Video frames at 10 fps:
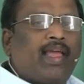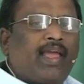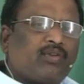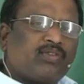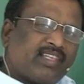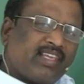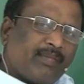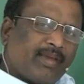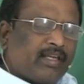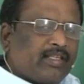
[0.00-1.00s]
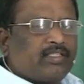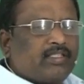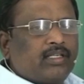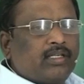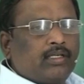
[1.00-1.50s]
will have same
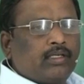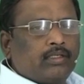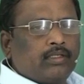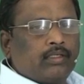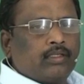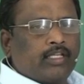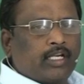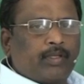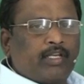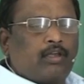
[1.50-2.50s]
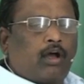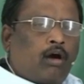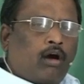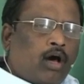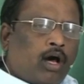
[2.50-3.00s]
energy. That means
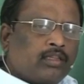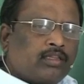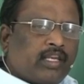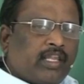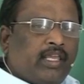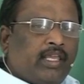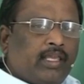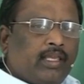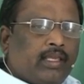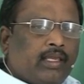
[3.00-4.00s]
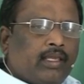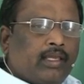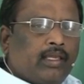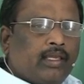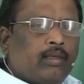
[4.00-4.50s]
all 3
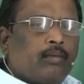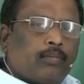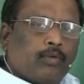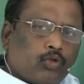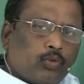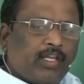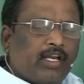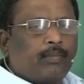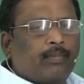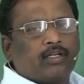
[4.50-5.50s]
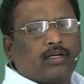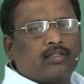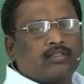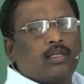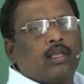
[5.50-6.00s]
2p
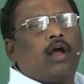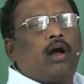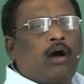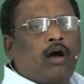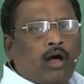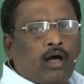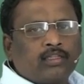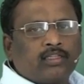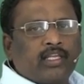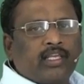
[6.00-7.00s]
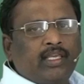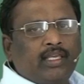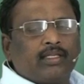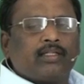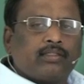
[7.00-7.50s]
orbitals, all
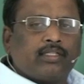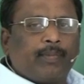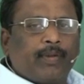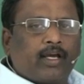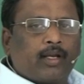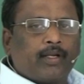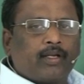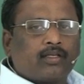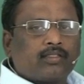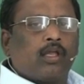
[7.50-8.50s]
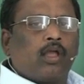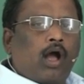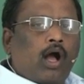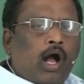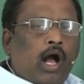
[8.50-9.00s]
3 3p orbitals,
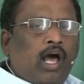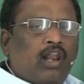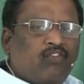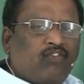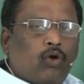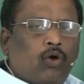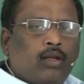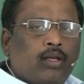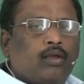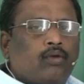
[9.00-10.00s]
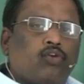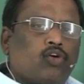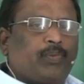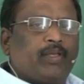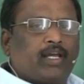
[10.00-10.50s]
all 4
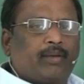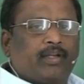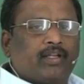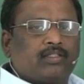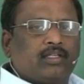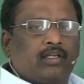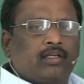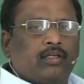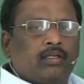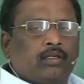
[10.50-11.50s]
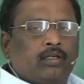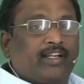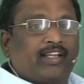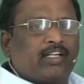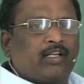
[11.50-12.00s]
4p orbitals.
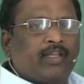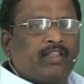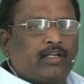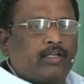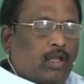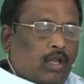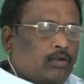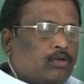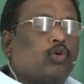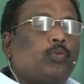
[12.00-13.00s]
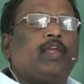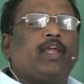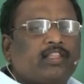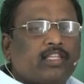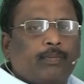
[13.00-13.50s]
It doesn't mean that
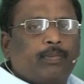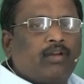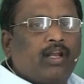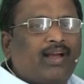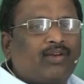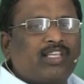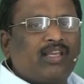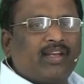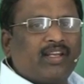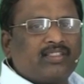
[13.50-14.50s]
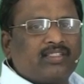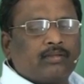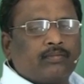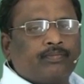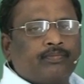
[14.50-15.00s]
2p and 3p will have same
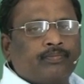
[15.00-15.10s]
energy.